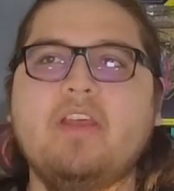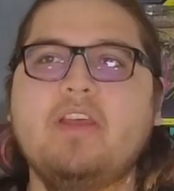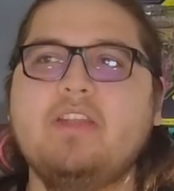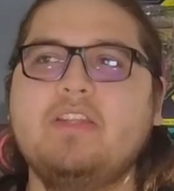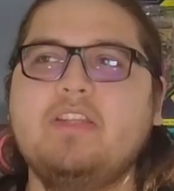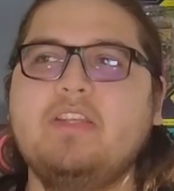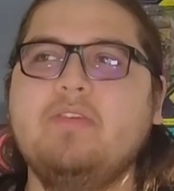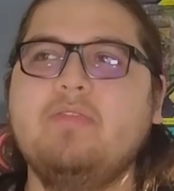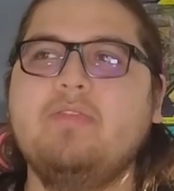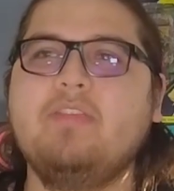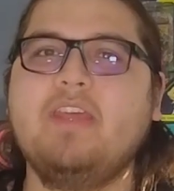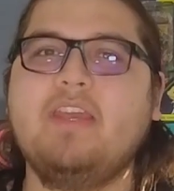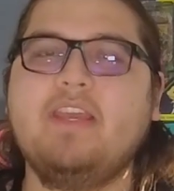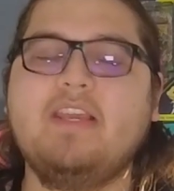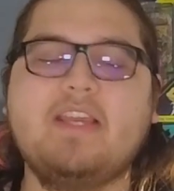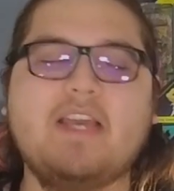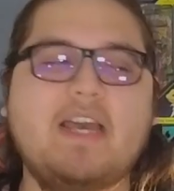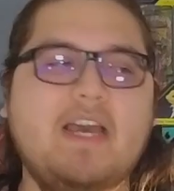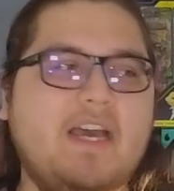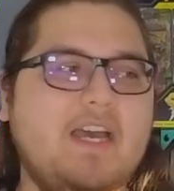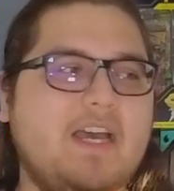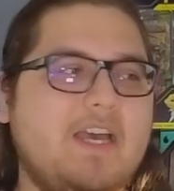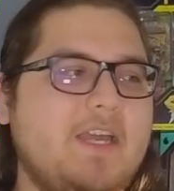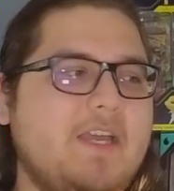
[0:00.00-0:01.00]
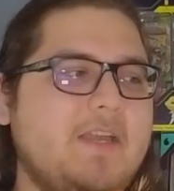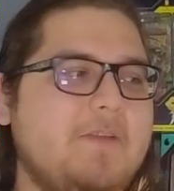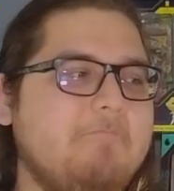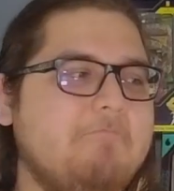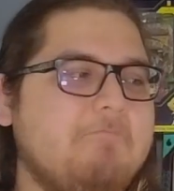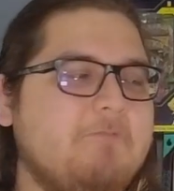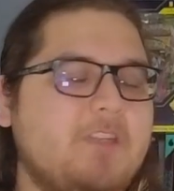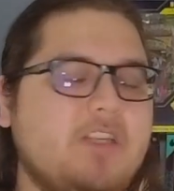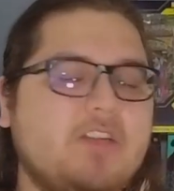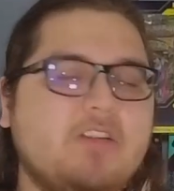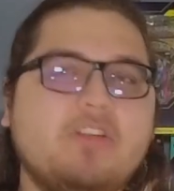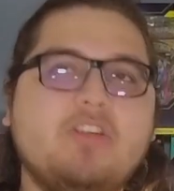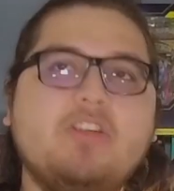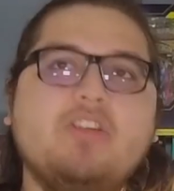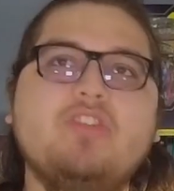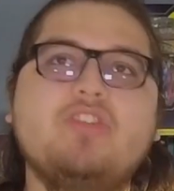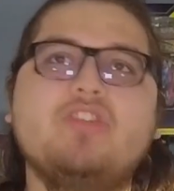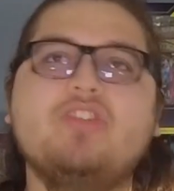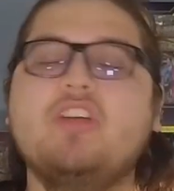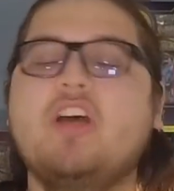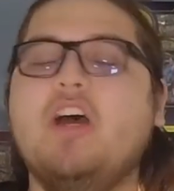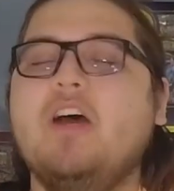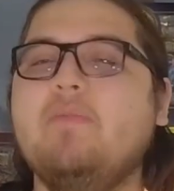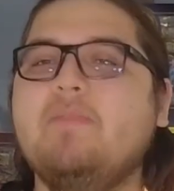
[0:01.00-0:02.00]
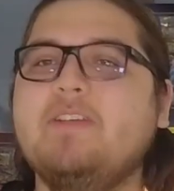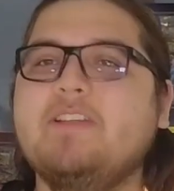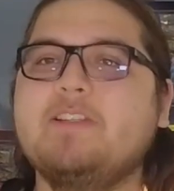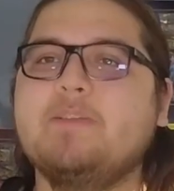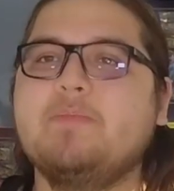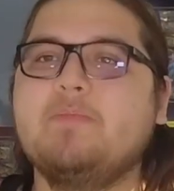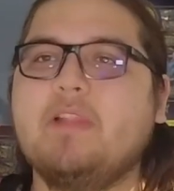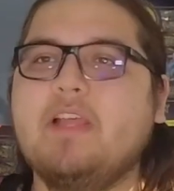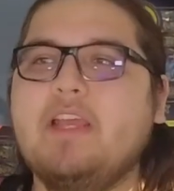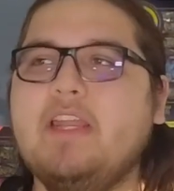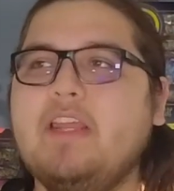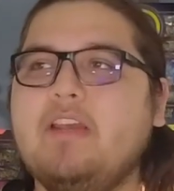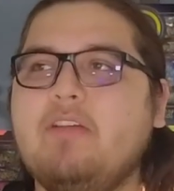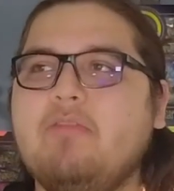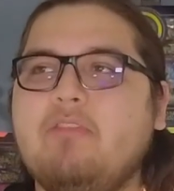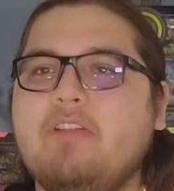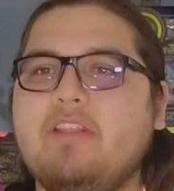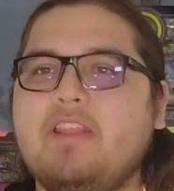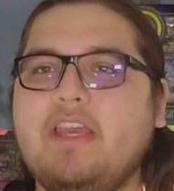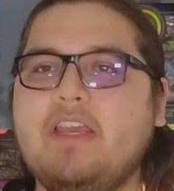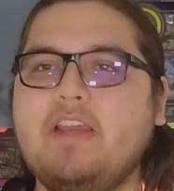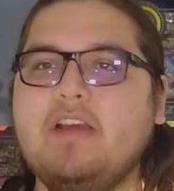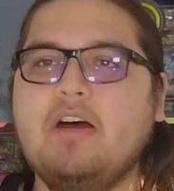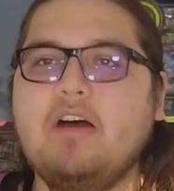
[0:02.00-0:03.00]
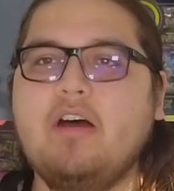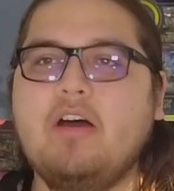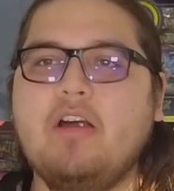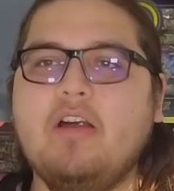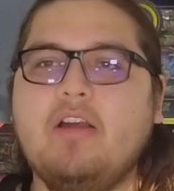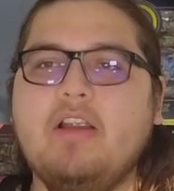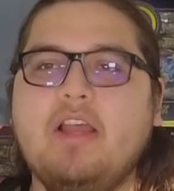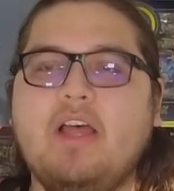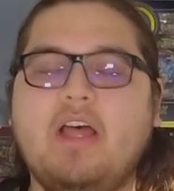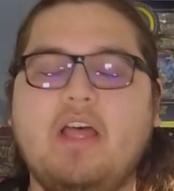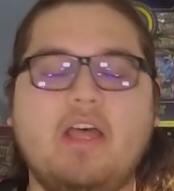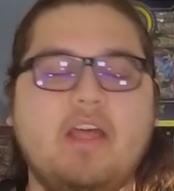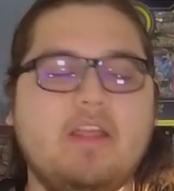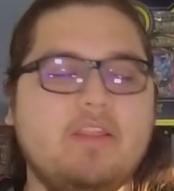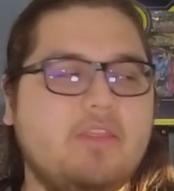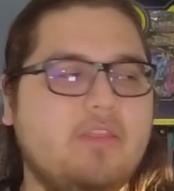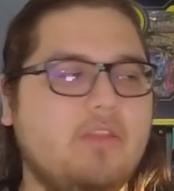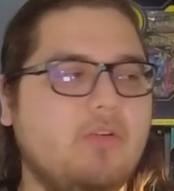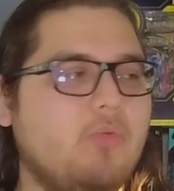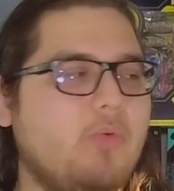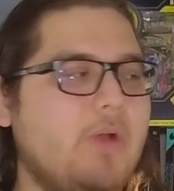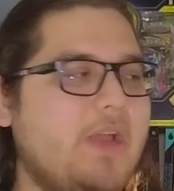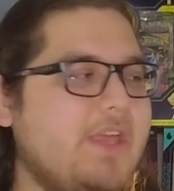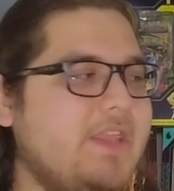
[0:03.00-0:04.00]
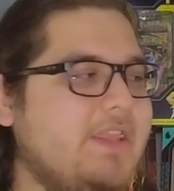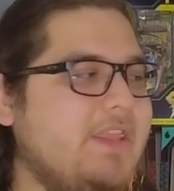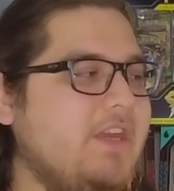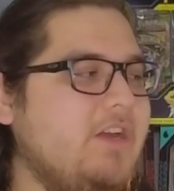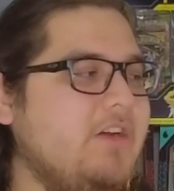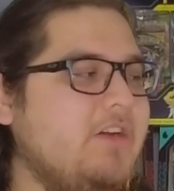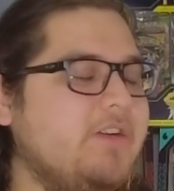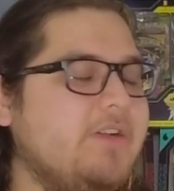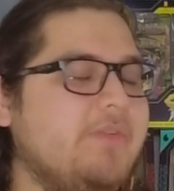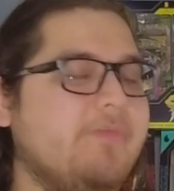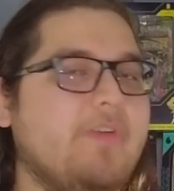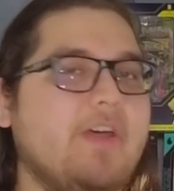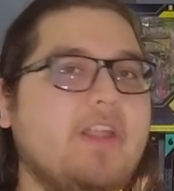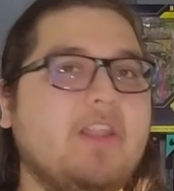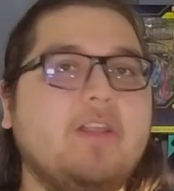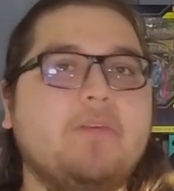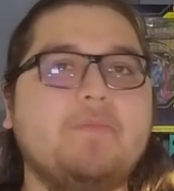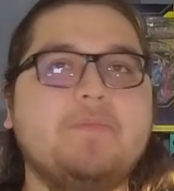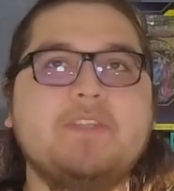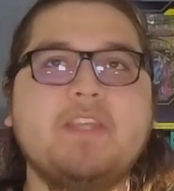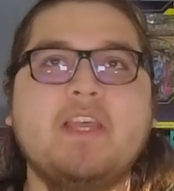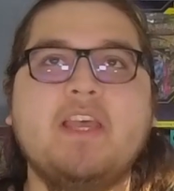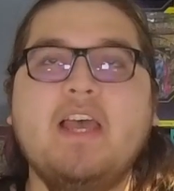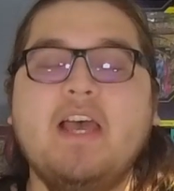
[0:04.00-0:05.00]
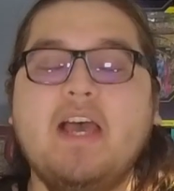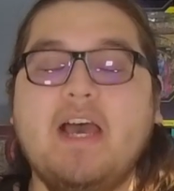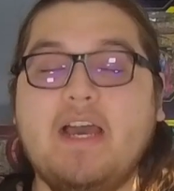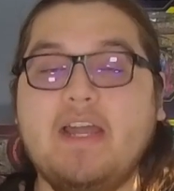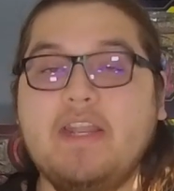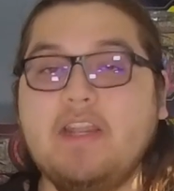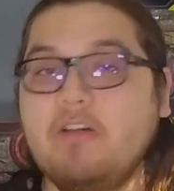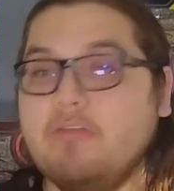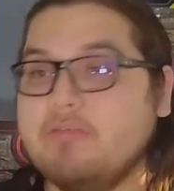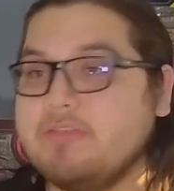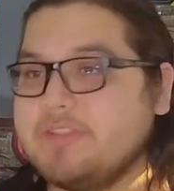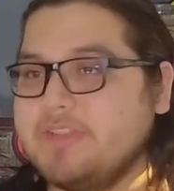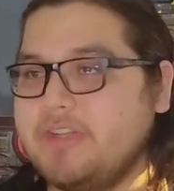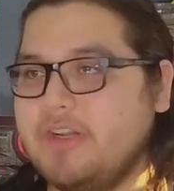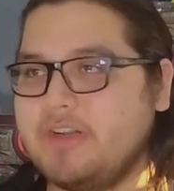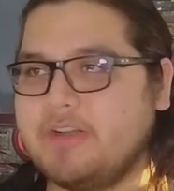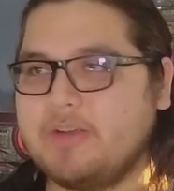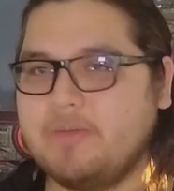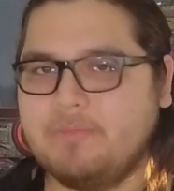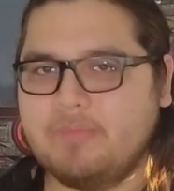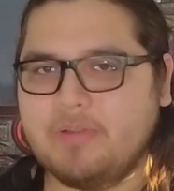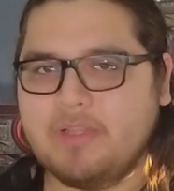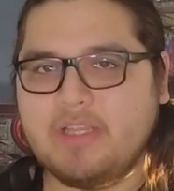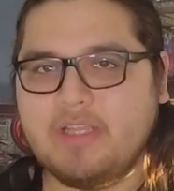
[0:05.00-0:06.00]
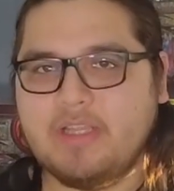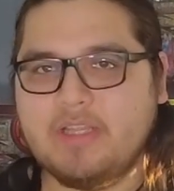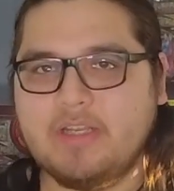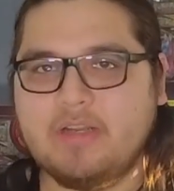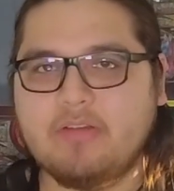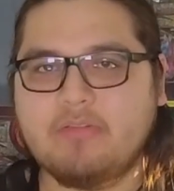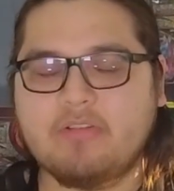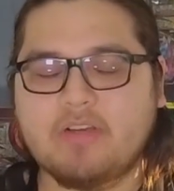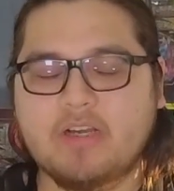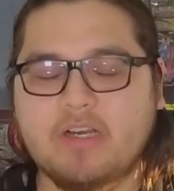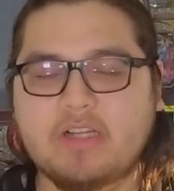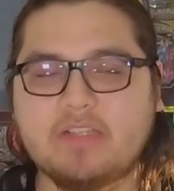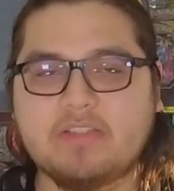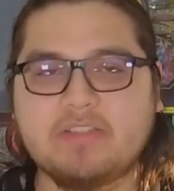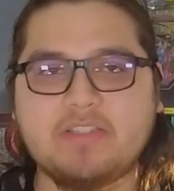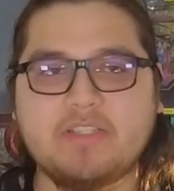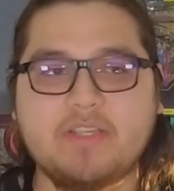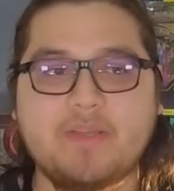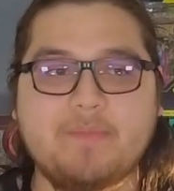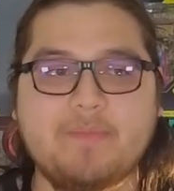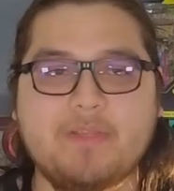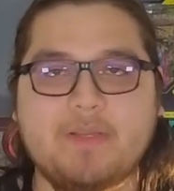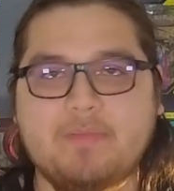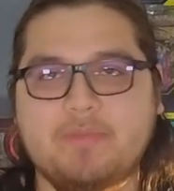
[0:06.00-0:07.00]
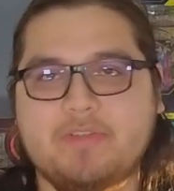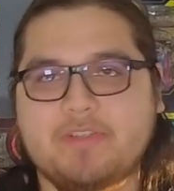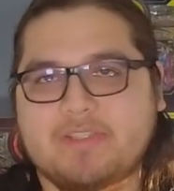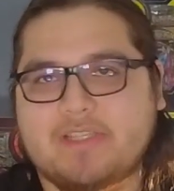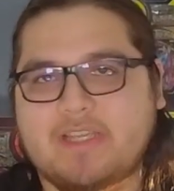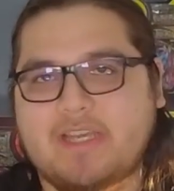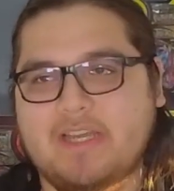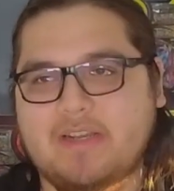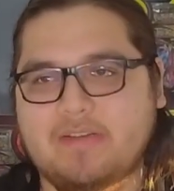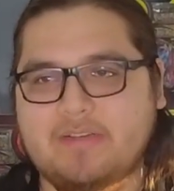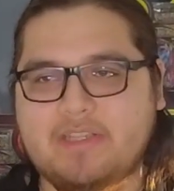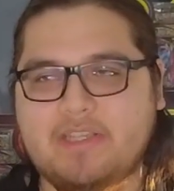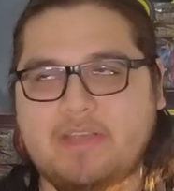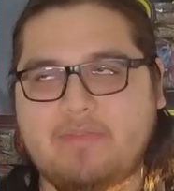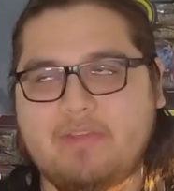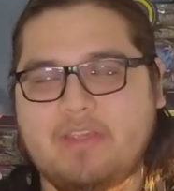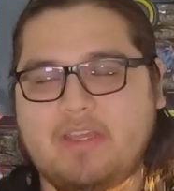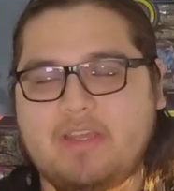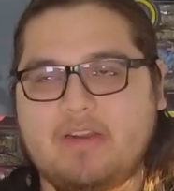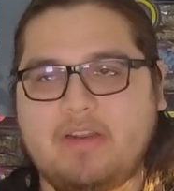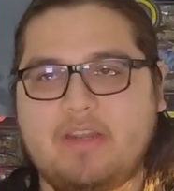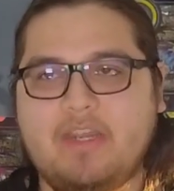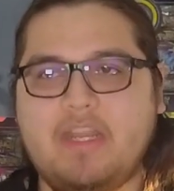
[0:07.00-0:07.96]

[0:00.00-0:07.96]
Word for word: Do you think I did a good job explaining what they are, the way they're developed? I know it's not a completely new concept. I'm just kind of giving it